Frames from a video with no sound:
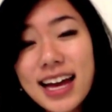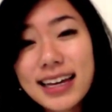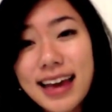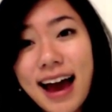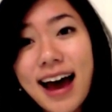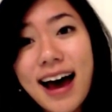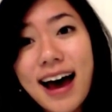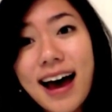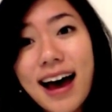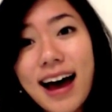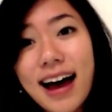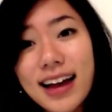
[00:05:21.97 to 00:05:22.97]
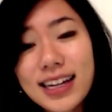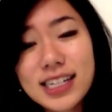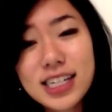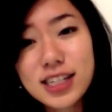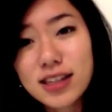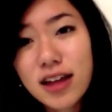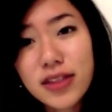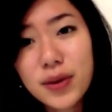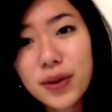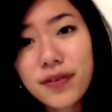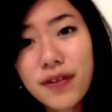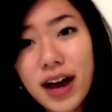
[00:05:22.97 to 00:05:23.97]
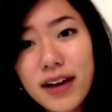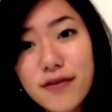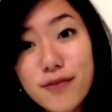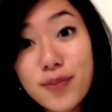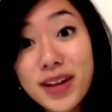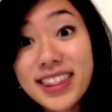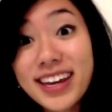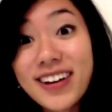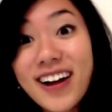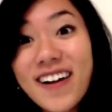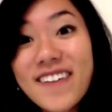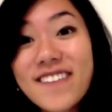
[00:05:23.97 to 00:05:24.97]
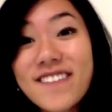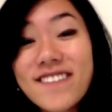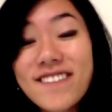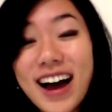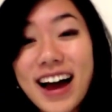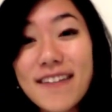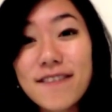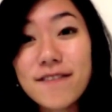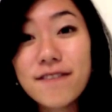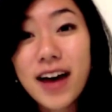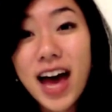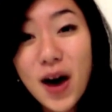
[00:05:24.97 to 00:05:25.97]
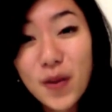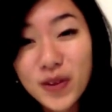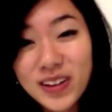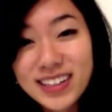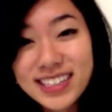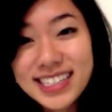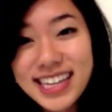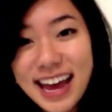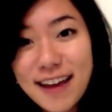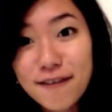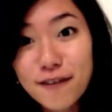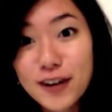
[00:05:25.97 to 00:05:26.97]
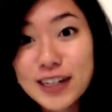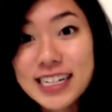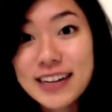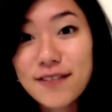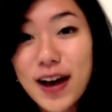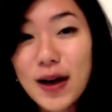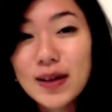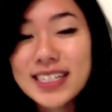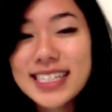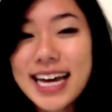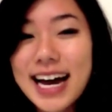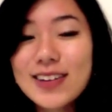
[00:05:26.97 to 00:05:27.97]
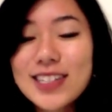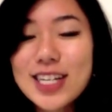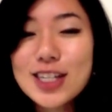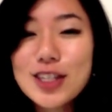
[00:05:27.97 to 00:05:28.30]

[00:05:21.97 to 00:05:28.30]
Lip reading: Yeah, I just thought there were 5, but there are 5 vowels and 14 vowel sounds.